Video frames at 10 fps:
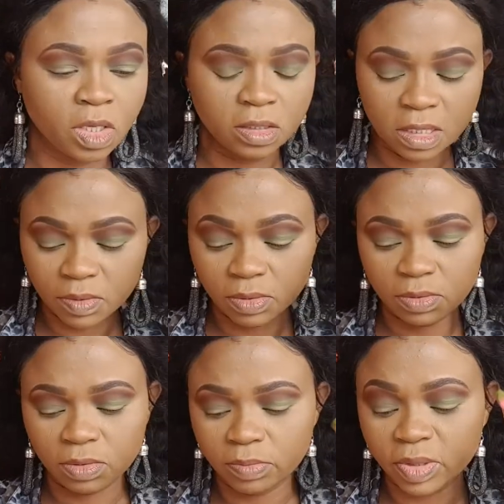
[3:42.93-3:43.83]
So I'm gonna
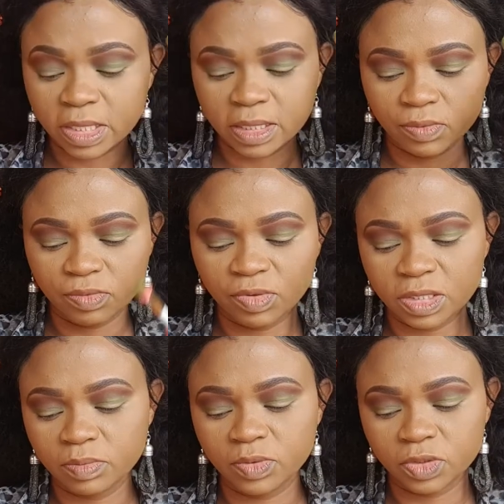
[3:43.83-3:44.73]
go back in with
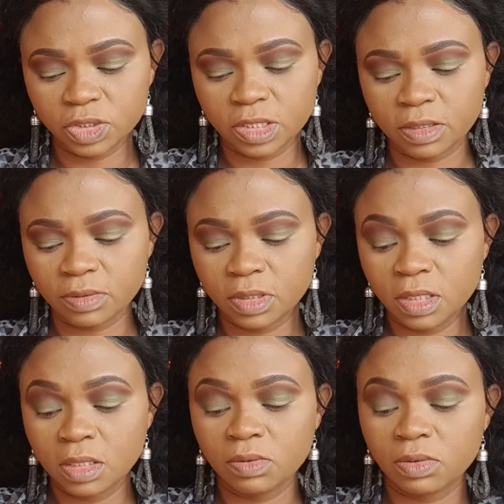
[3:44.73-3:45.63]
this brush now.
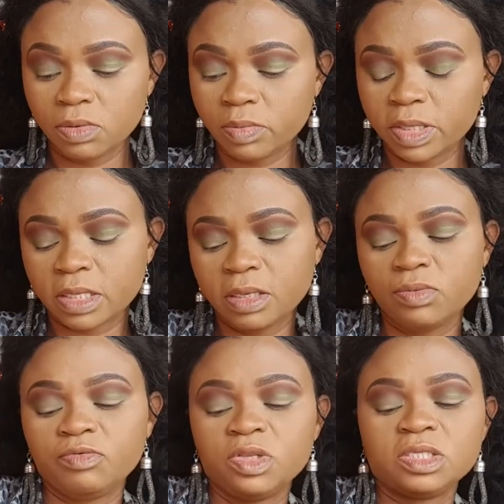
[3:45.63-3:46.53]
I'm gonna go back in
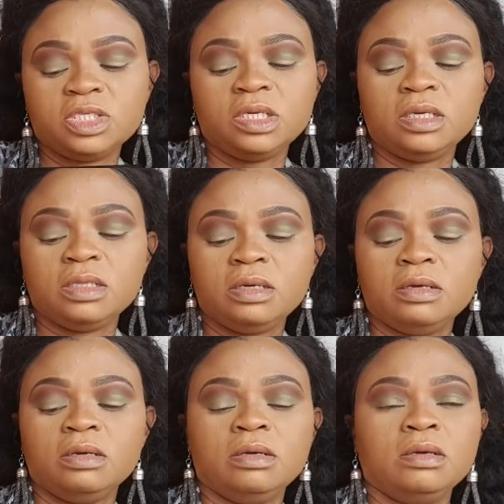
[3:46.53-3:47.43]
with this shade,
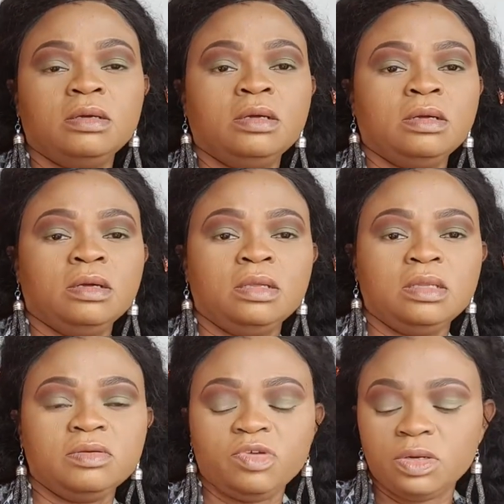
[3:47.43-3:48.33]

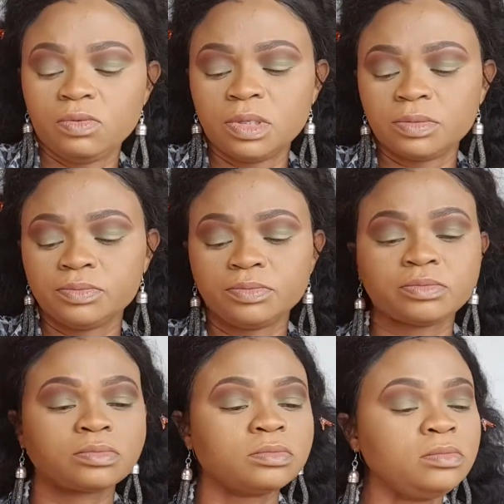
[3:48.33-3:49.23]
this very one.
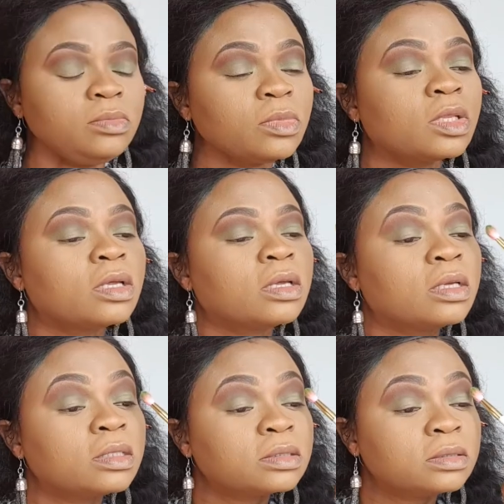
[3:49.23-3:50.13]

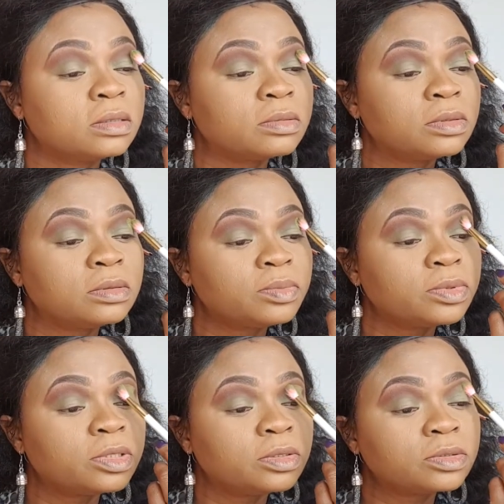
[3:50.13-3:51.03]
So I'm gonna
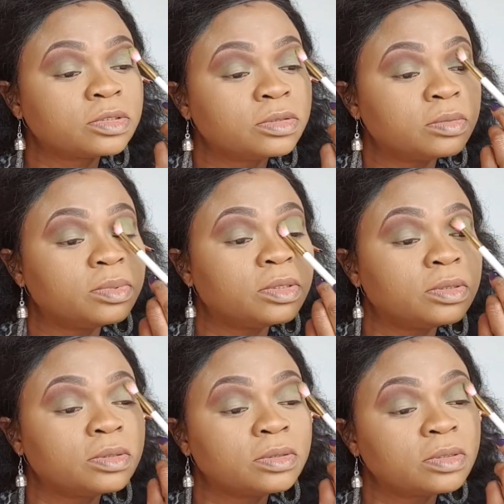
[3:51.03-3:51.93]
put it on top,
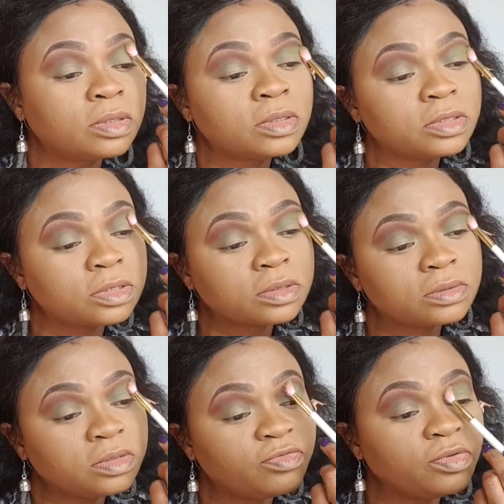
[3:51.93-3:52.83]
just to
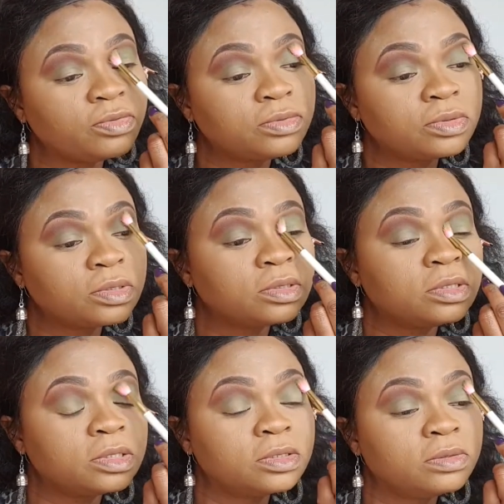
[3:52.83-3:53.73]
diffuse
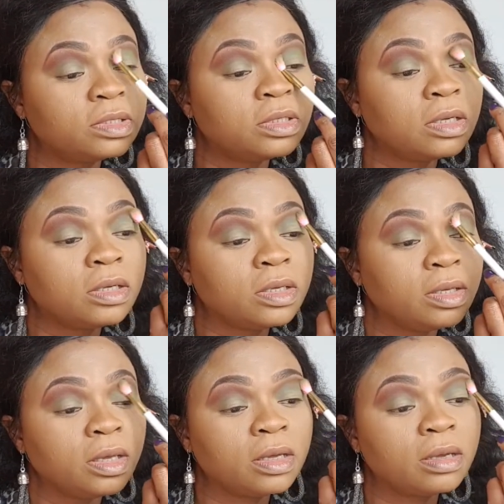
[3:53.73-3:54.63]
this green
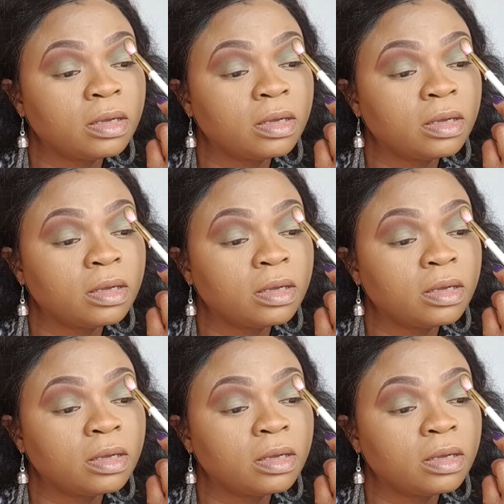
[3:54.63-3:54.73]
here.